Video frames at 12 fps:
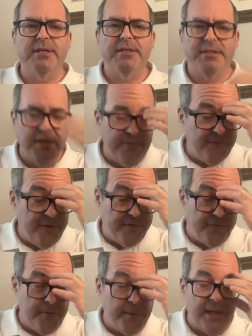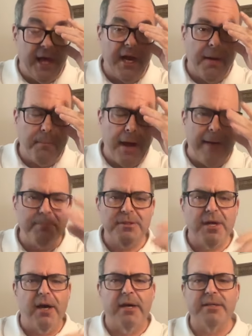different from a lot of pop
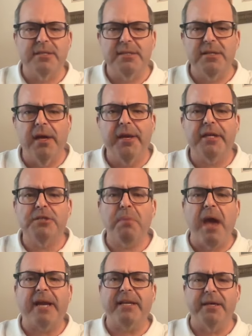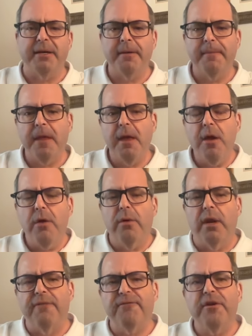songs. It's unexpected.
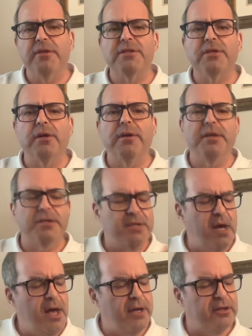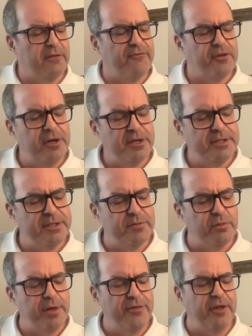When I first learned the song, the verse
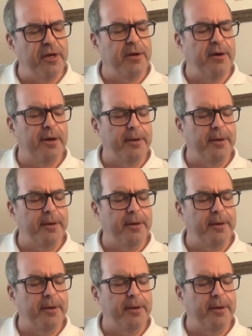with the